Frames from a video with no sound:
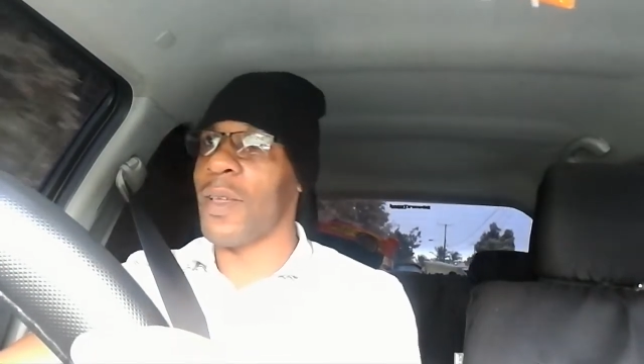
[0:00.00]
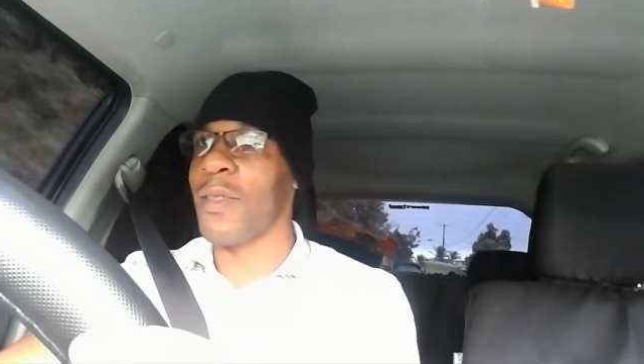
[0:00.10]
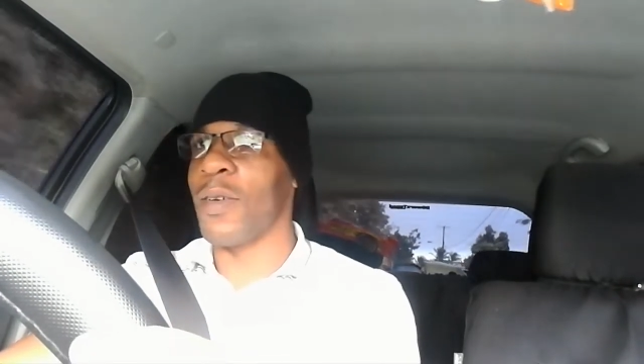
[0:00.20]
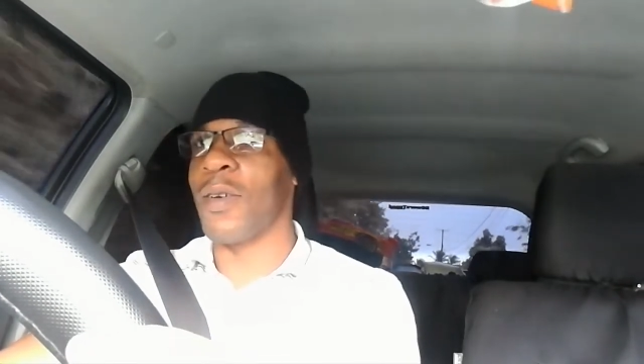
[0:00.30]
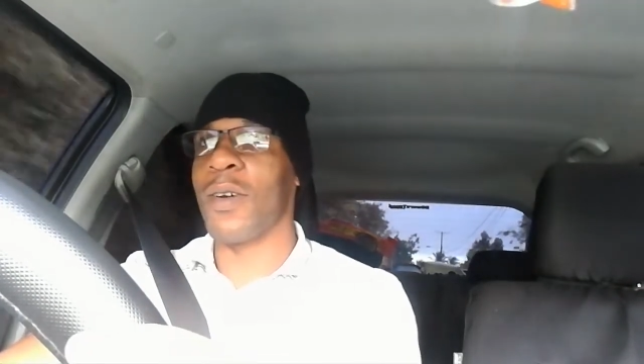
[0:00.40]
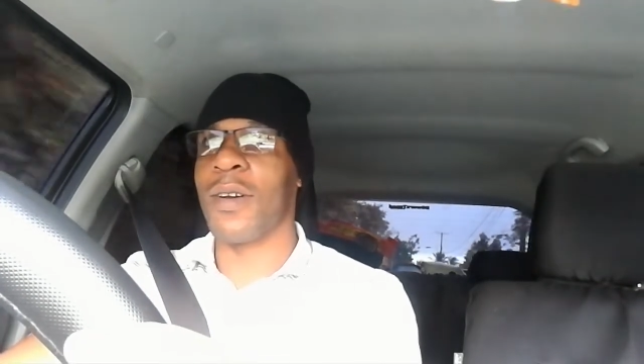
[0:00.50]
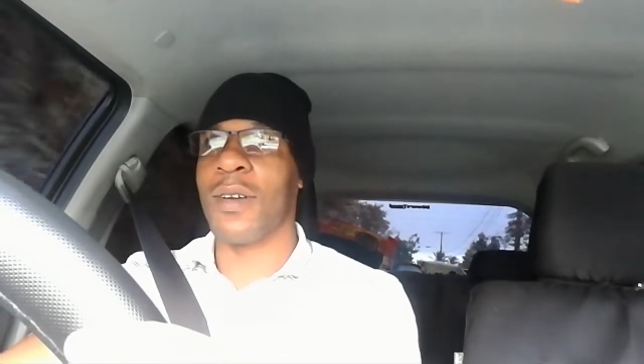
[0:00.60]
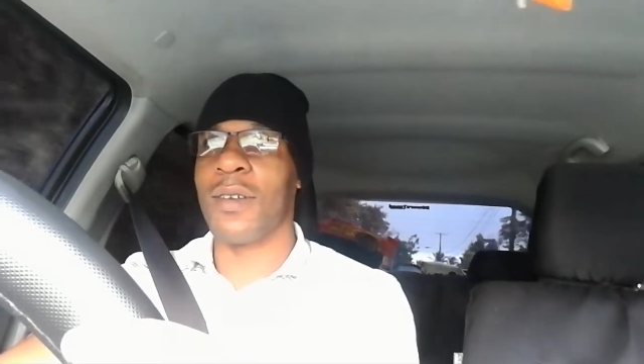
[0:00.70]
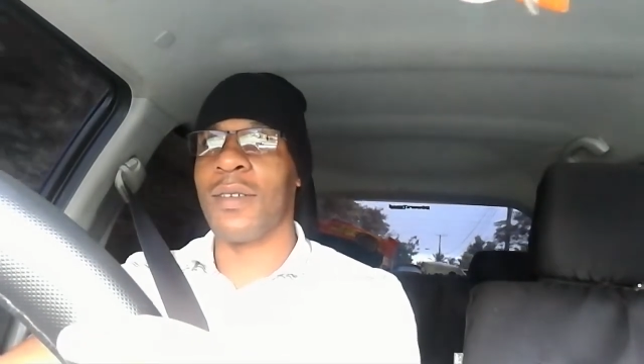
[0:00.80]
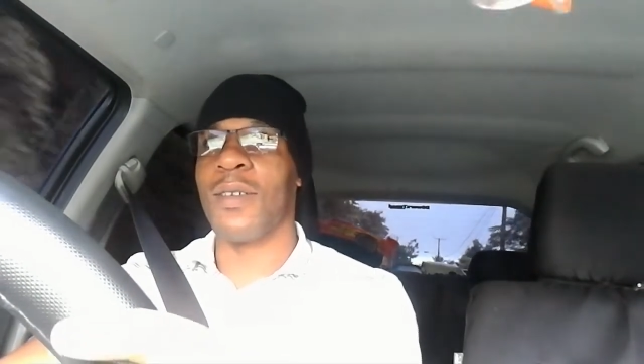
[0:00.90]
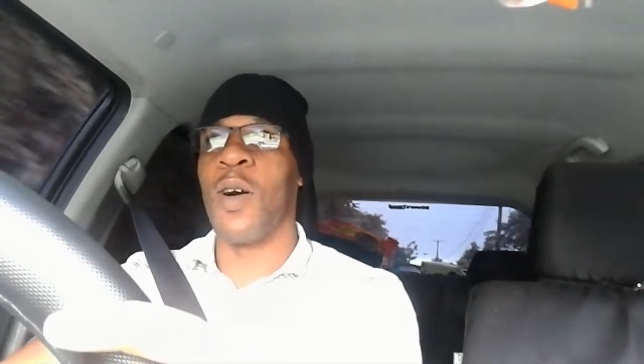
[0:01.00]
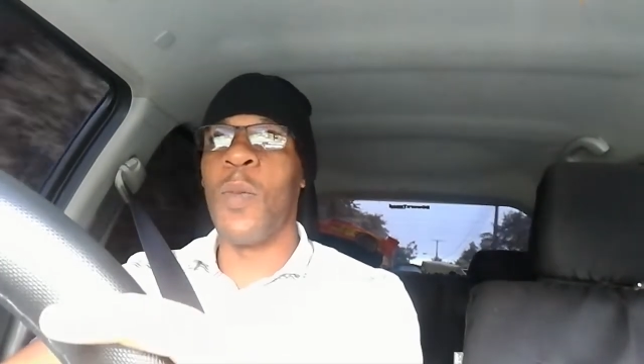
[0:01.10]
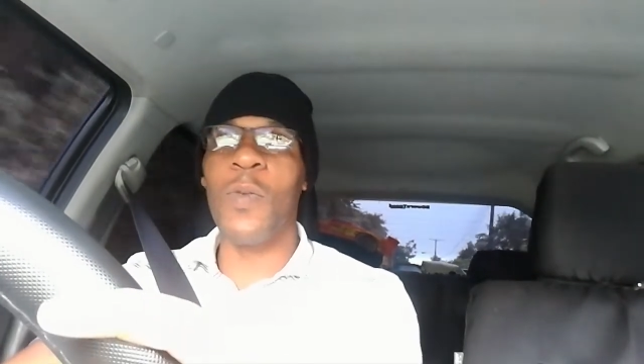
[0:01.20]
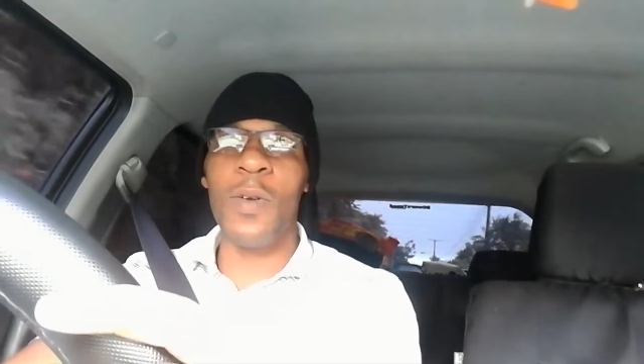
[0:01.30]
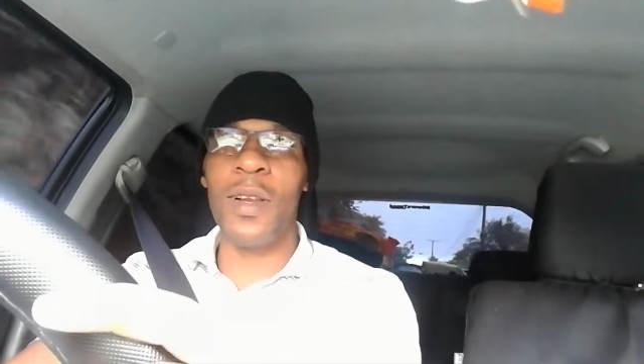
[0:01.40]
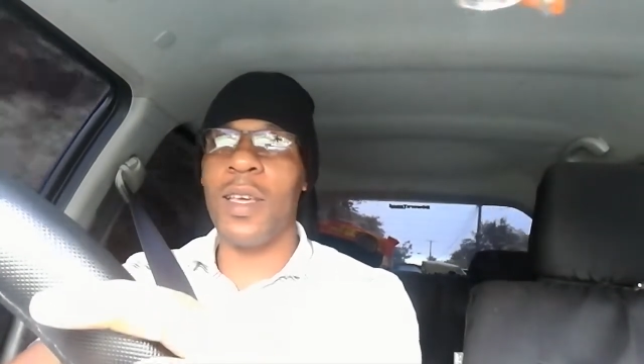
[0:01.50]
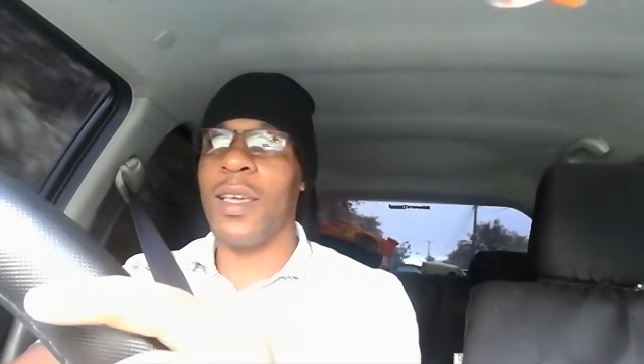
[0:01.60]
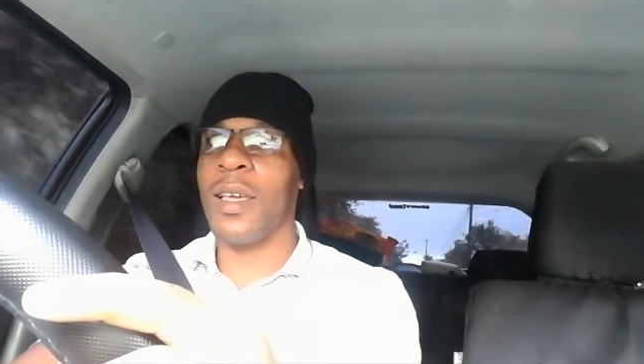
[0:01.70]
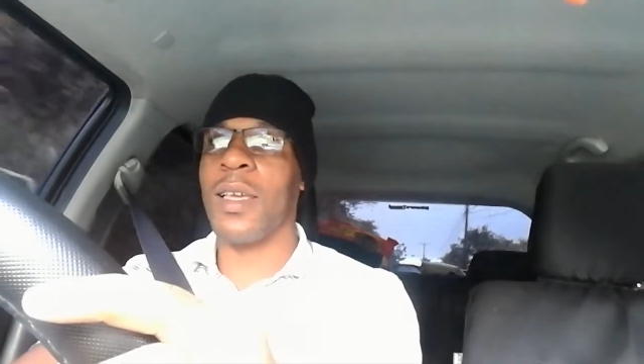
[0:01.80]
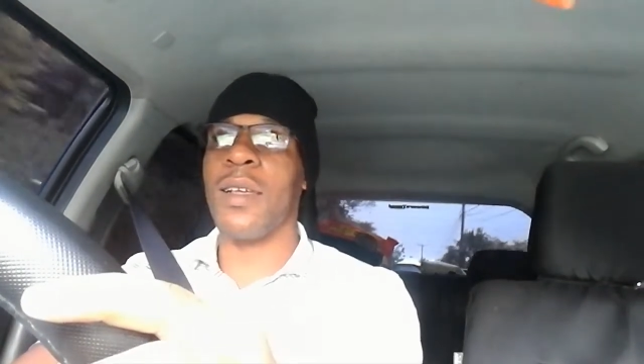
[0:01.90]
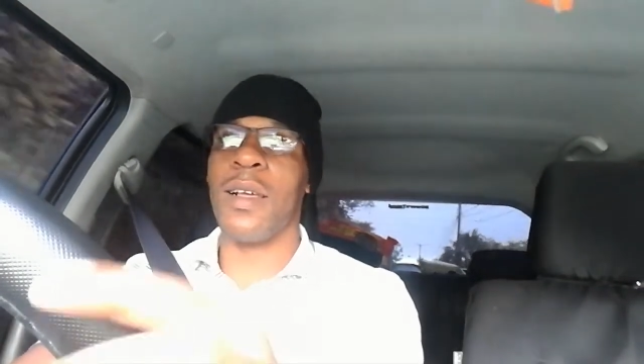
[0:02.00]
So hopefully,